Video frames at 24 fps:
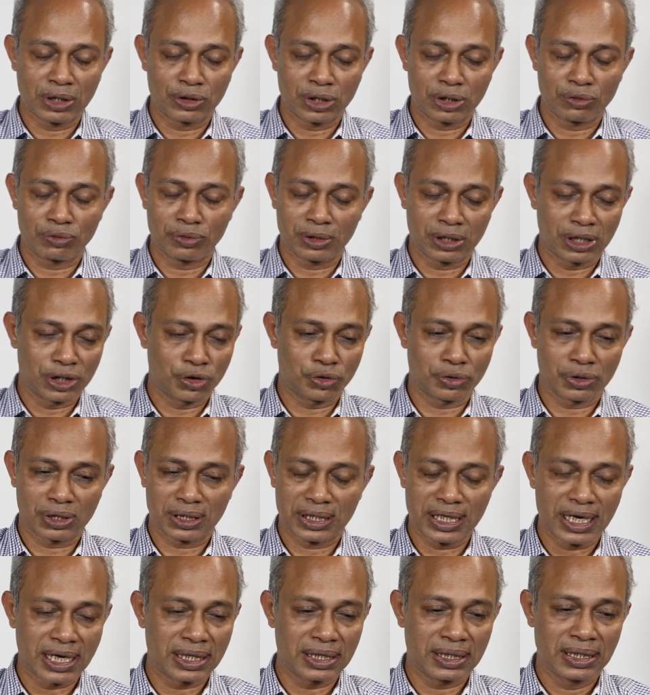what I should
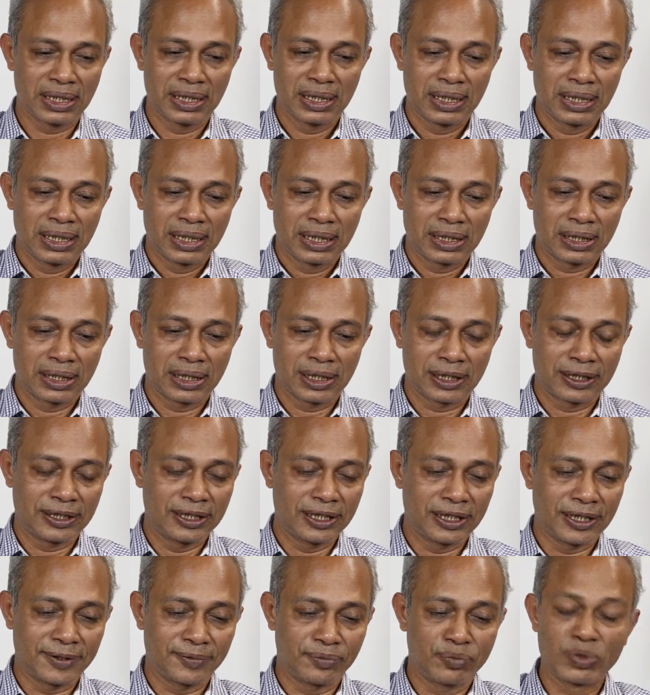say, that
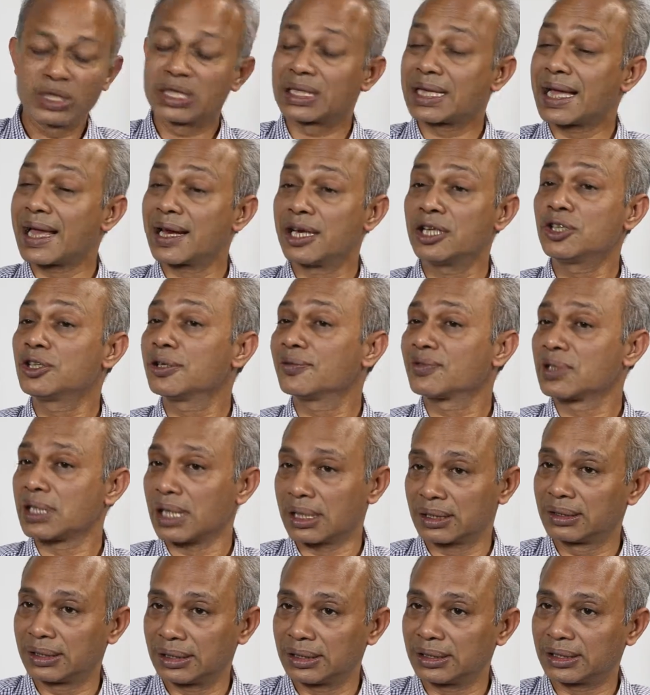the miscarriage of
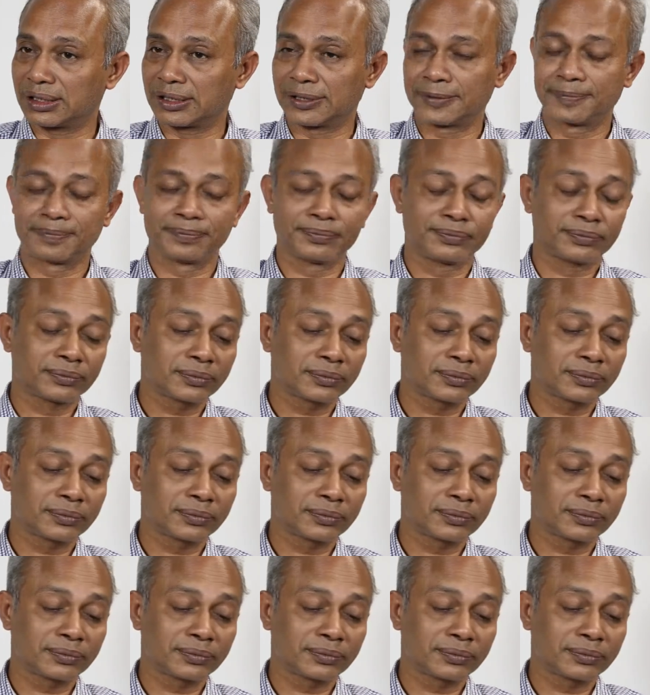justice,